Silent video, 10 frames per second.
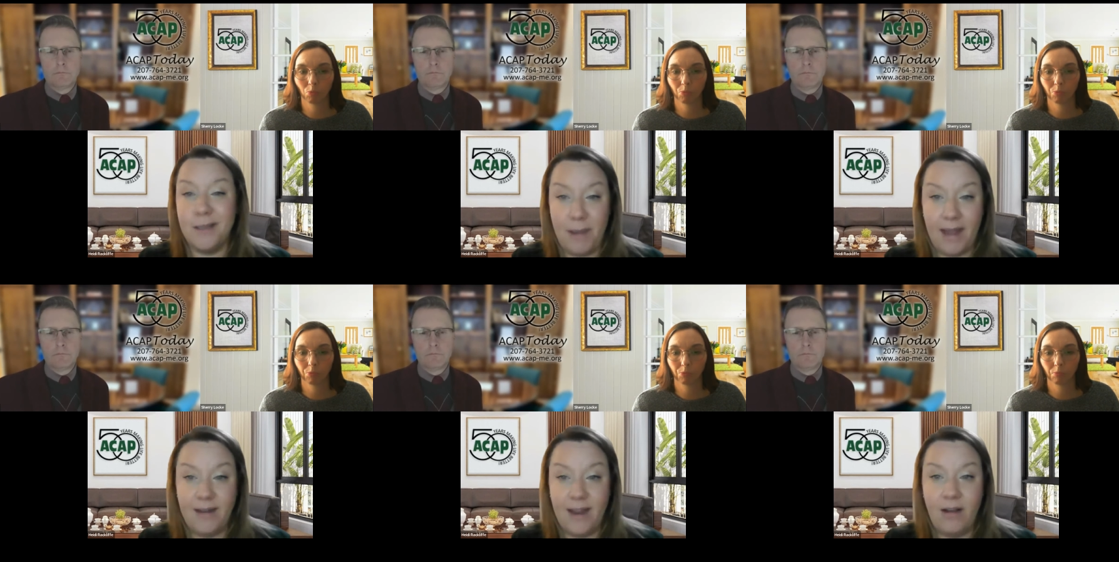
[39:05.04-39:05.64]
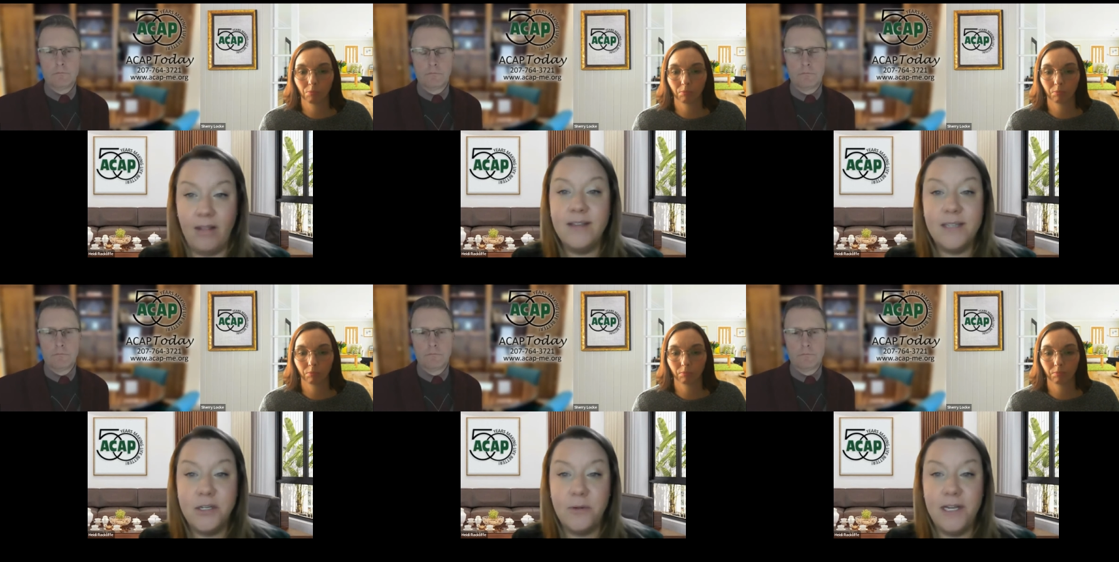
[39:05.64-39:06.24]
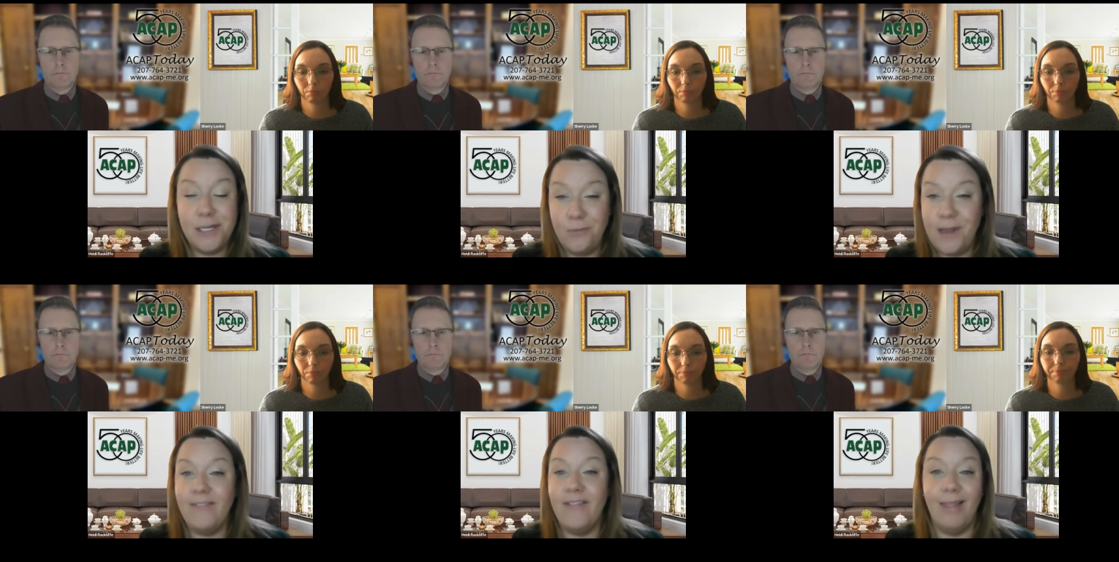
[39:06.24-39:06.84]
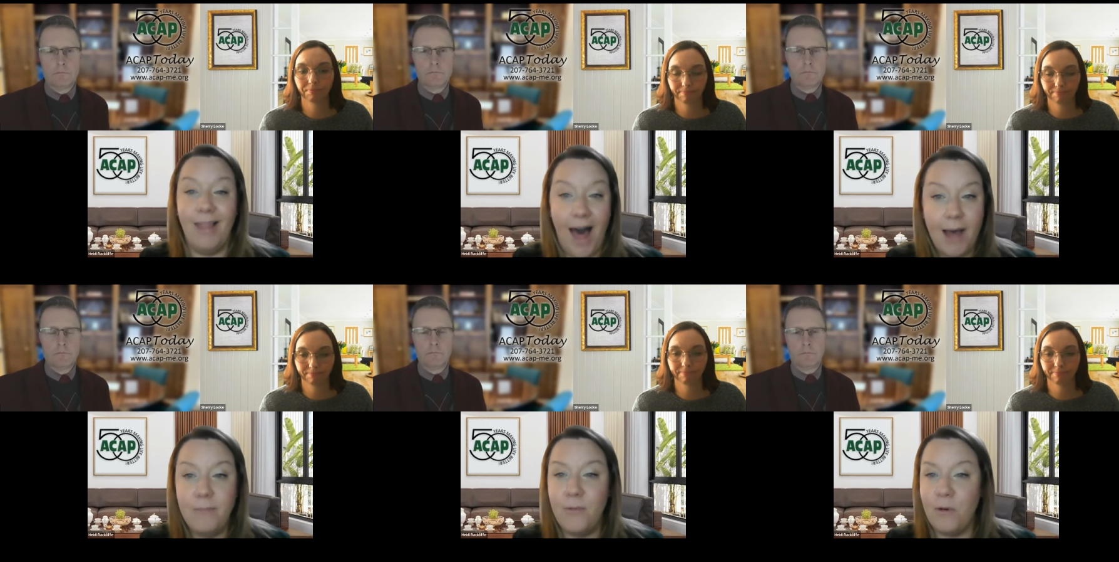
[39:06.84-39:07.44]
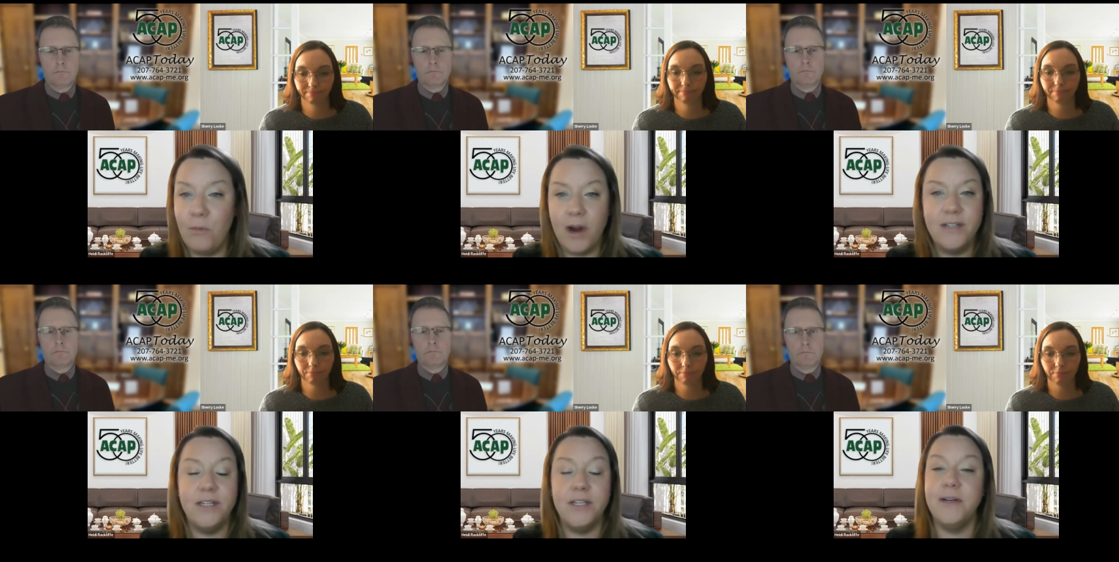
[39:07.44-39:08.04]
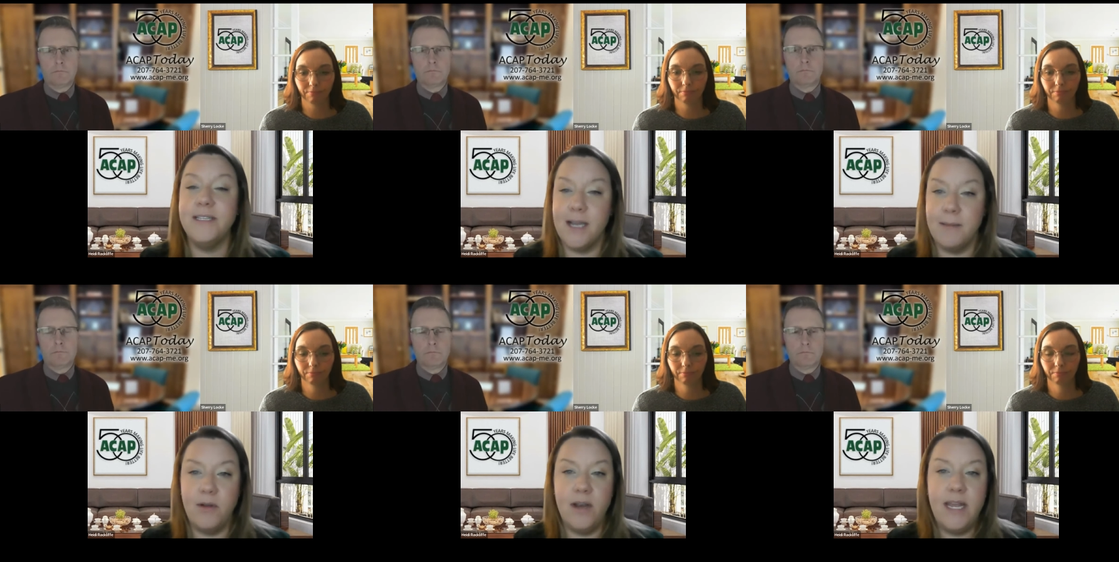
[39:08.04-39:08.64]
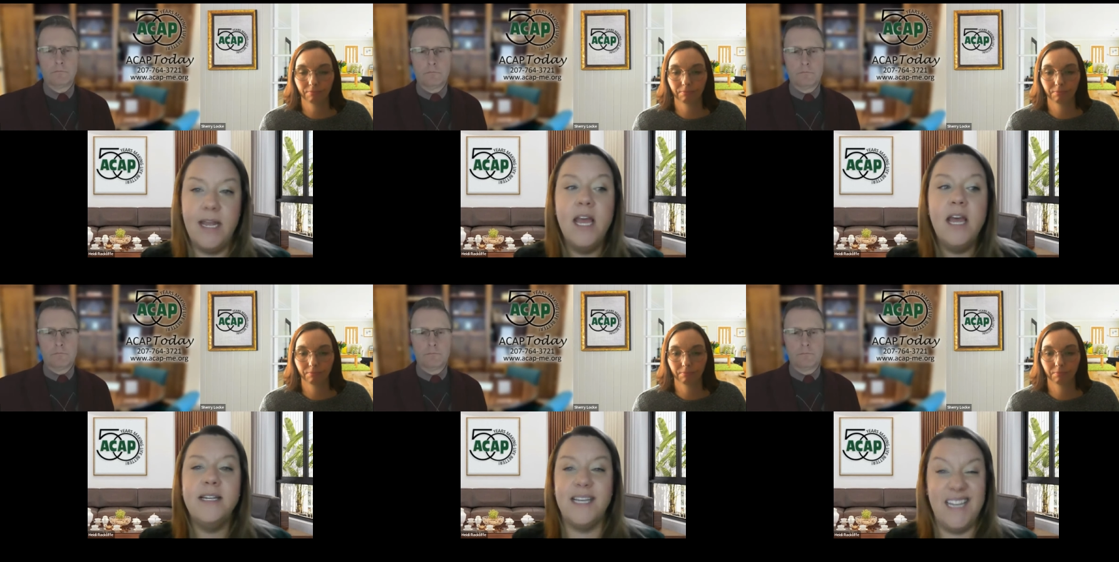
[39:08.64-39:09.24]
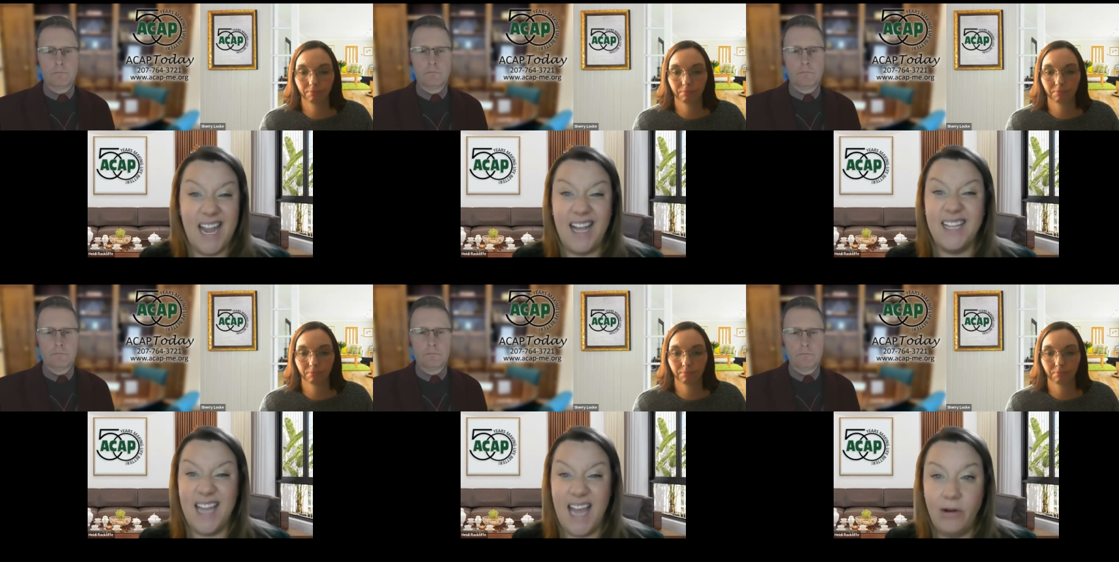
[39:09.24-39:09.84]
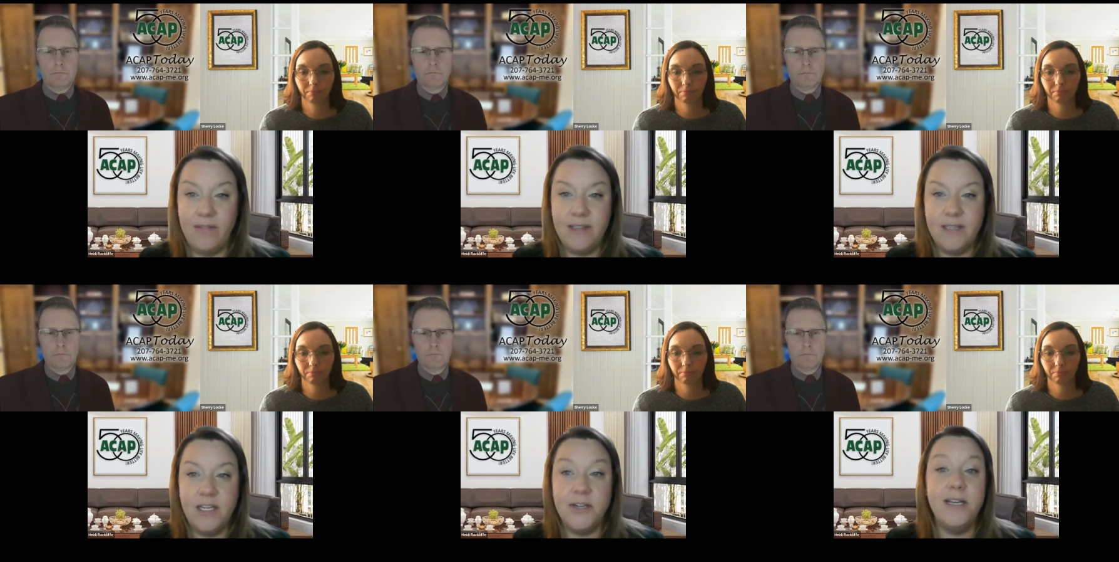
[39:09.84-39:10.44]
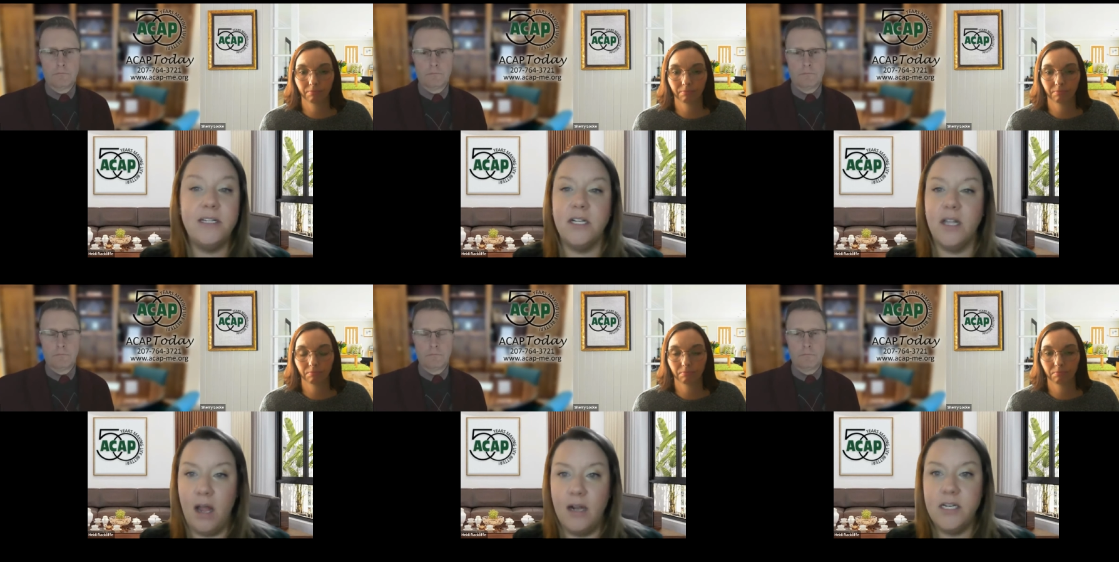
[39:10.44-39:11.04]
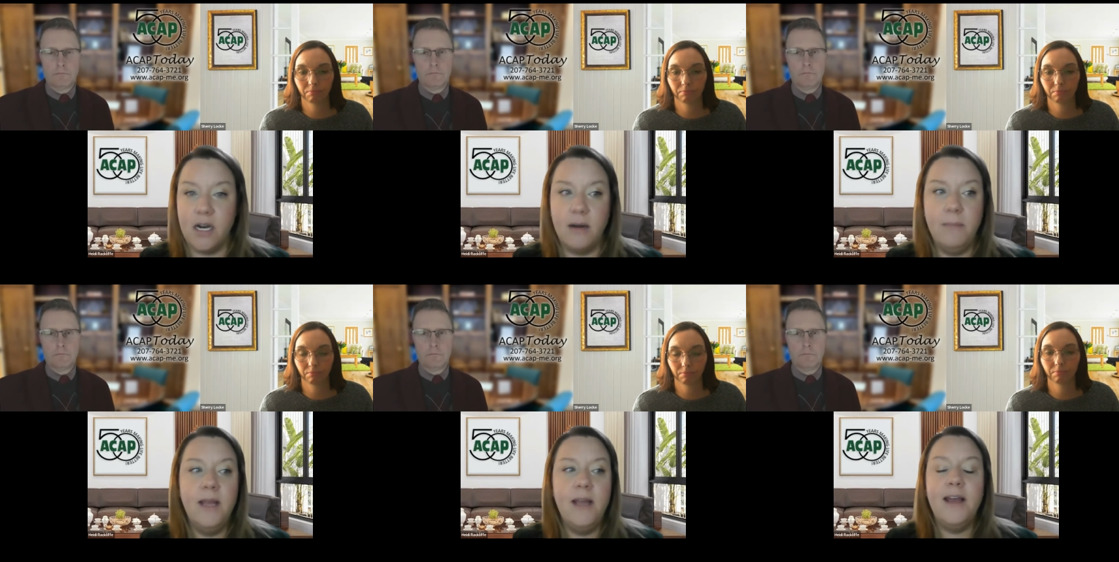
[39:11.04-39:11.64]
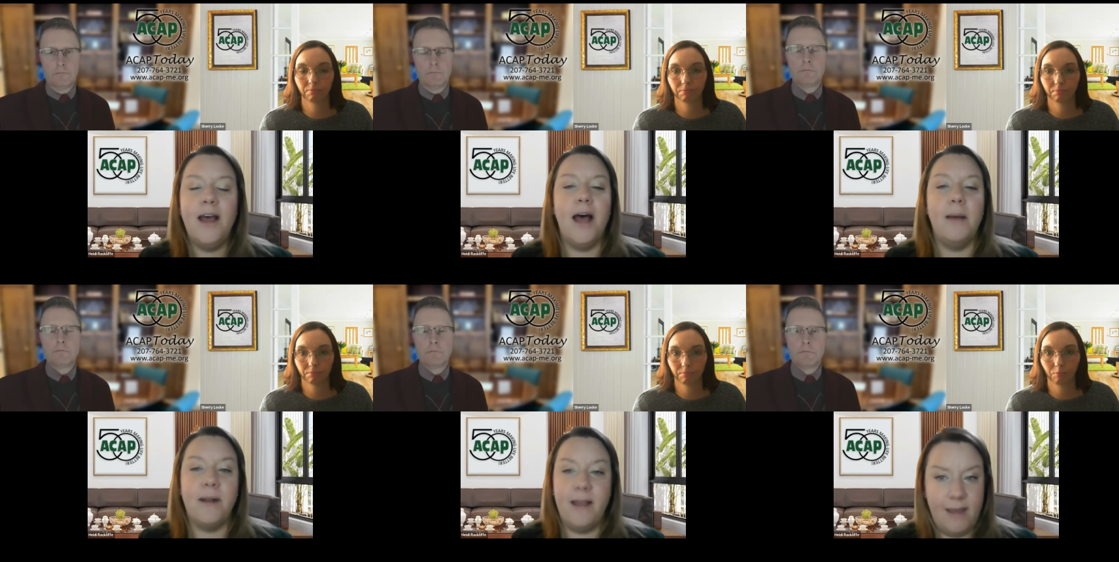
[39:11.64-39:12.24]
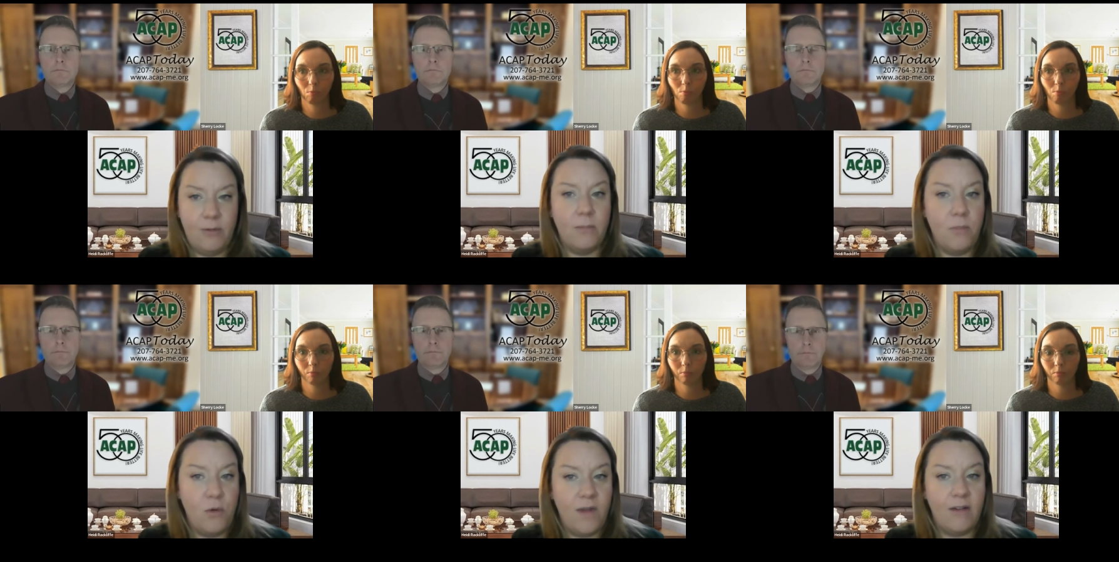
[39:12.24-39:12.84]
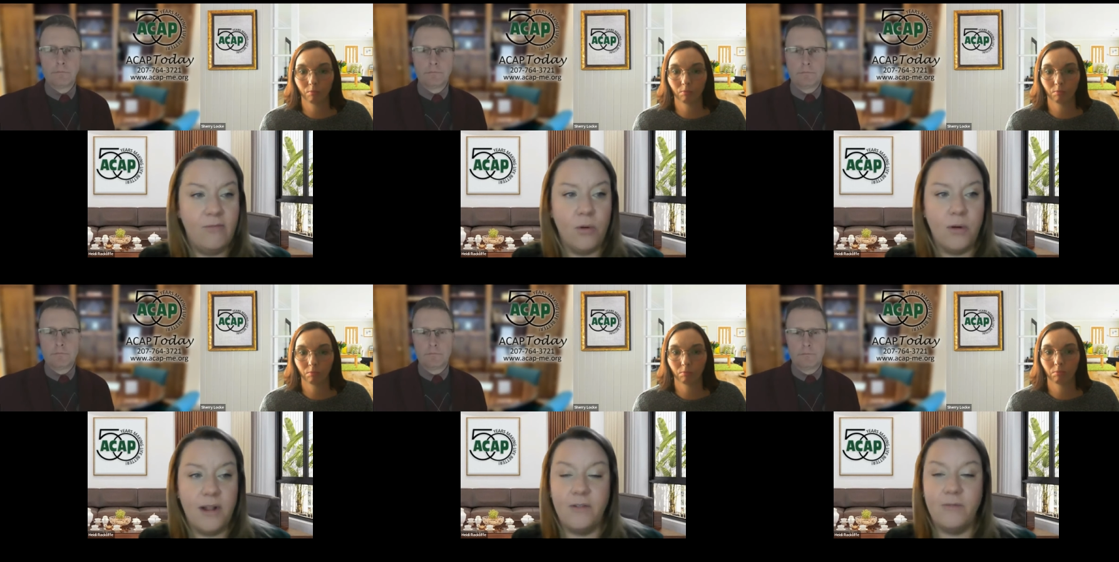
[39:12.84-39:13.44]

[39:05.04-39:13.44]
Speaker 1: is a band-aid on the situation we have a lot more work to do as a community to get us out of this situation long term um, but i think we're moving forward